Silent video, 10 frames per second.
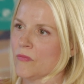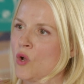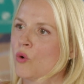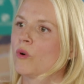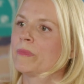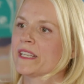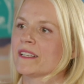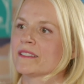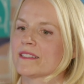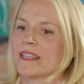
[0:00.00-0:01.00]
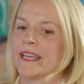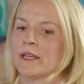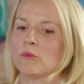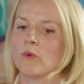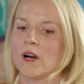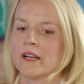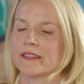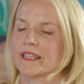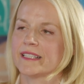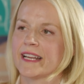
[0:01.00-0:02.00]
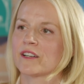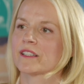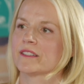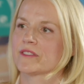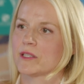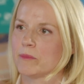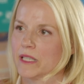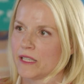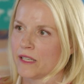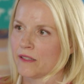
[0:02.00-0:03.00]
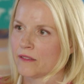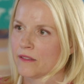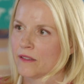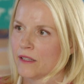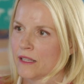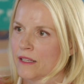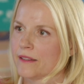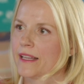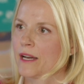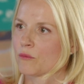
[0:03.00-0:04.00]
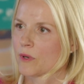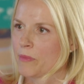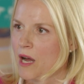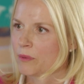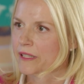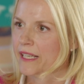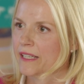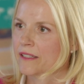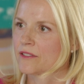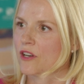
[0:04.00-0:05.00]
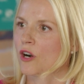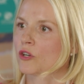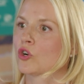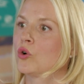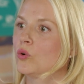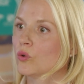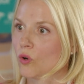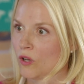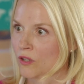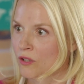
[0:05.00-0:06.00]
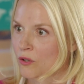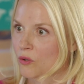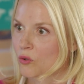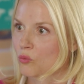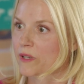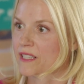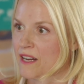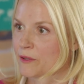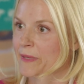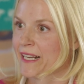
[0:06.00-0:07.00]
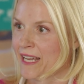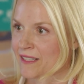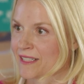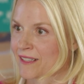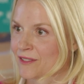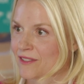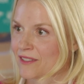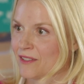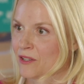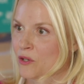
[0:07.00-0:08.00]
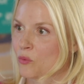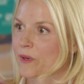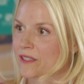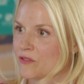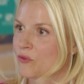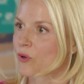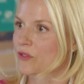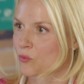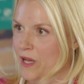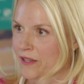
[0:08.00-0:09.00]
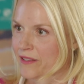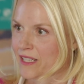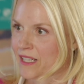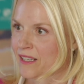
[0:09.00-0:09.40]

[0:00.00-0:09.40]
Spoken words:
Well, because they want the narrative to be that Republicans are cool with government handouts when it's for the wealthy,